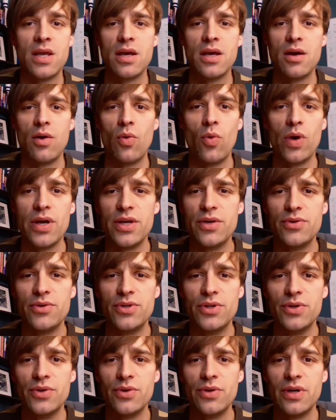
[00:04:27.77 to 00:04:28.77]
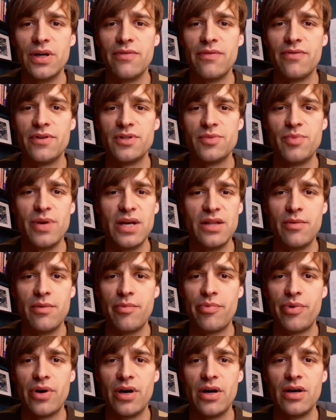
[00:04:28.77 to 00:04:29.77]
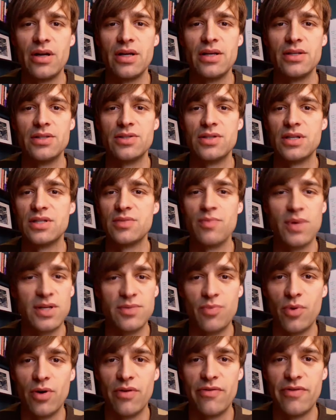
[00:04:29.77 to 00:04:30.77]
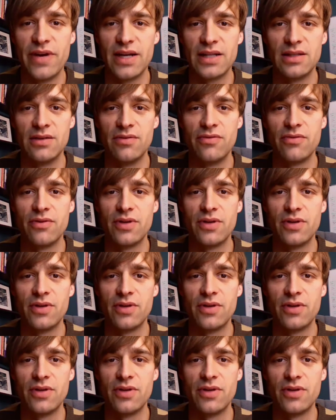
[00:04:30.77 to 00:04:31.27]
What you do, if it's bathed in prayer, is much more effective.